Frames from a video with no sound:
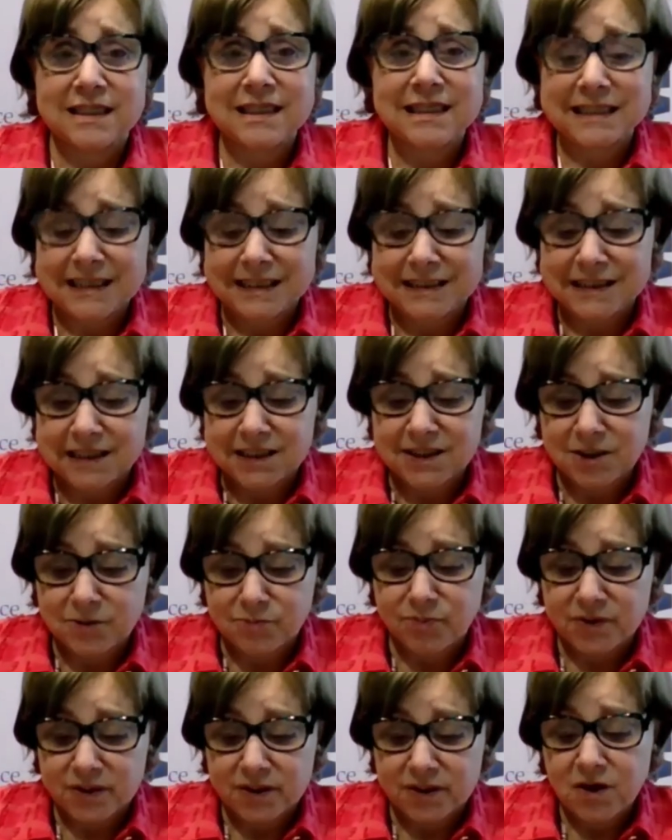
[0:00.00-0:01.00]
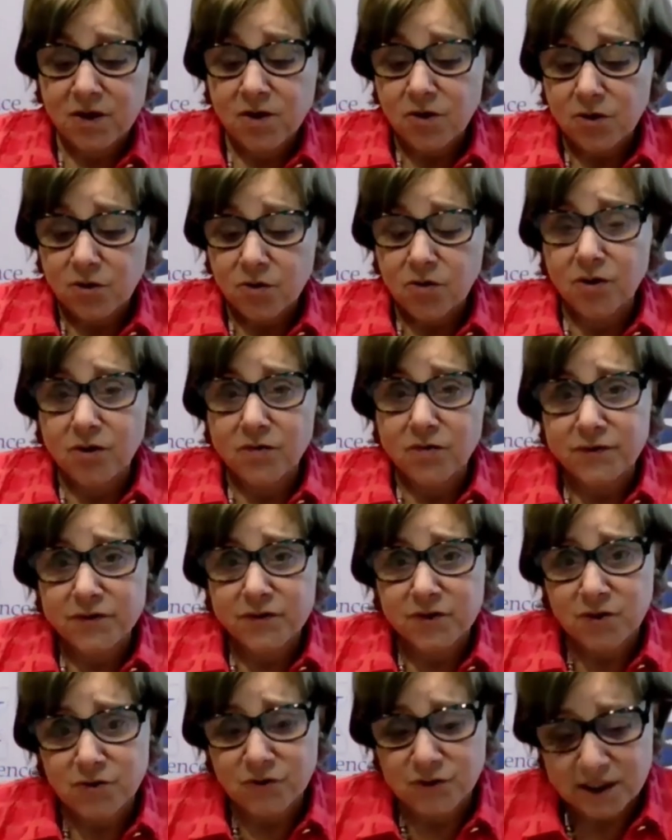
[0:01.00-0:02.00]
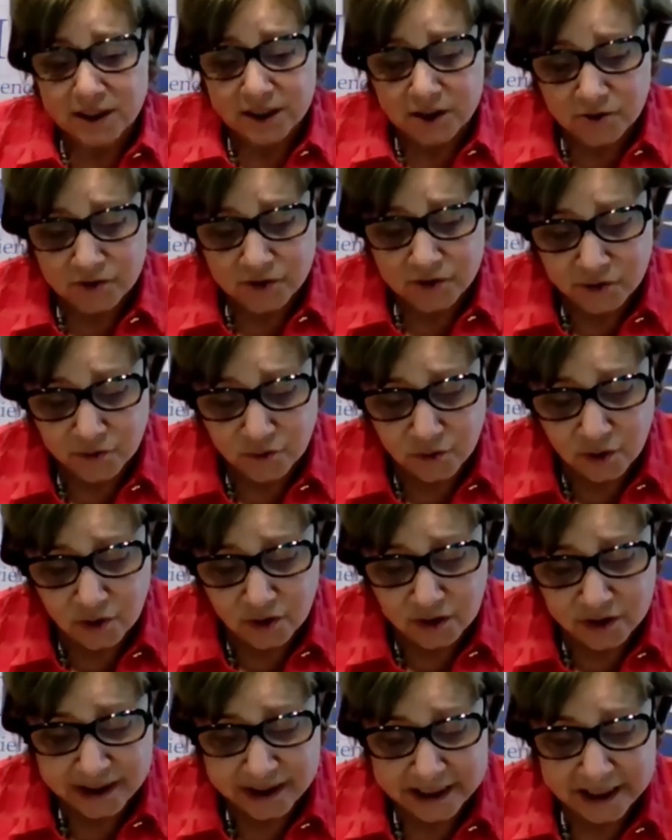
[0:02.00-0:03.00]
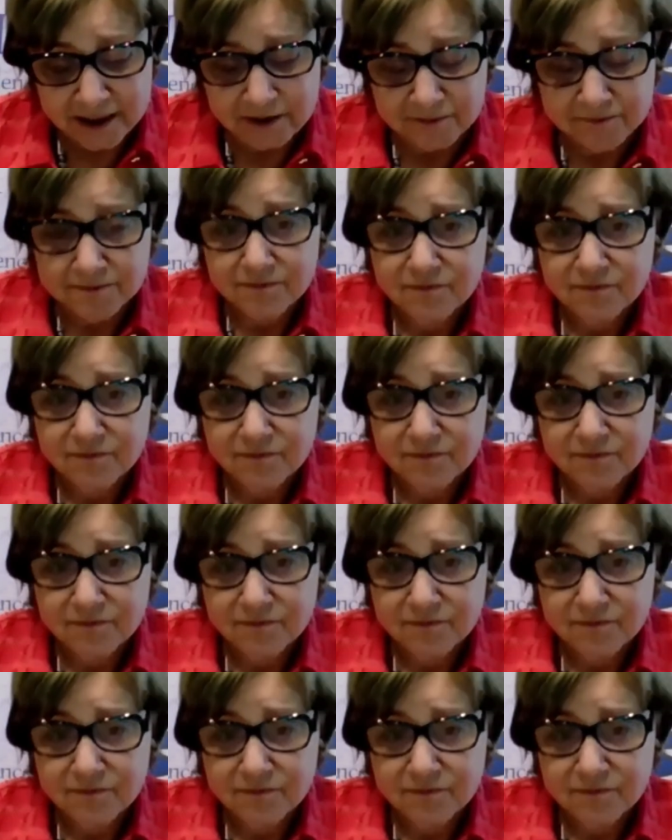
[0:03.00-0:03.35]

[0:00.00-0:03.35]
in a discipline or fraternity or sorority.